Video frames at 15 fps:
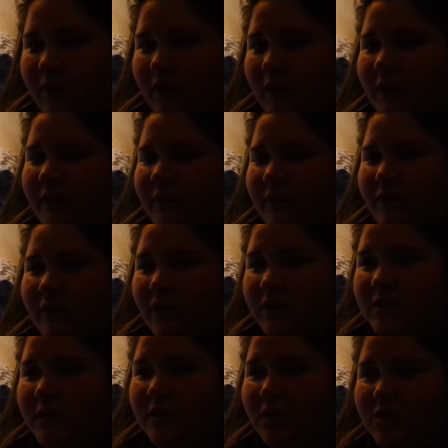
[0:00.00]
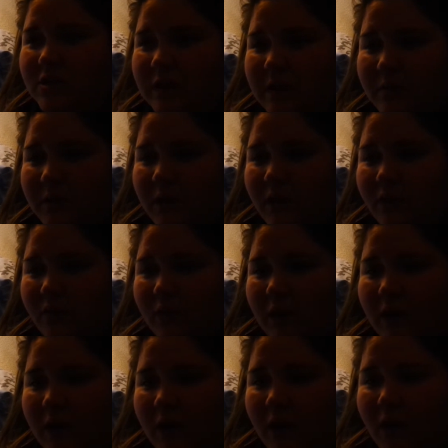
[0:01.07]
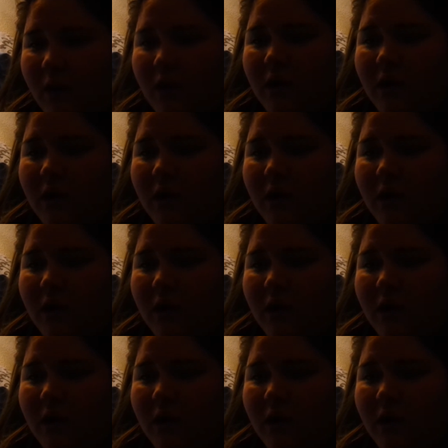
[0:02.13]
if it feels like there's going to be a three.